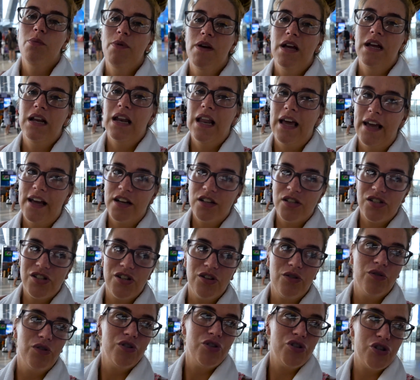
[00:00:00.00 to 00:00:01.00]
been like a
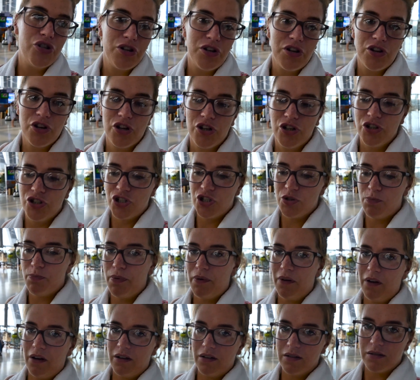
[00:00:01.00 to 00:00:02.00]
200-300
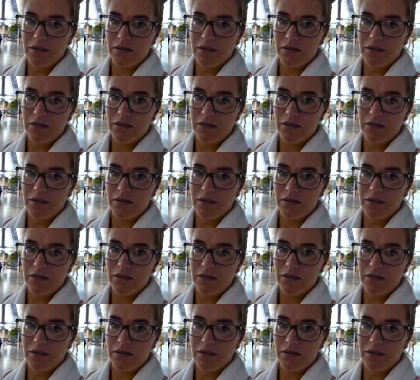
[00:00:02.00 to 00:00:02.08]
baht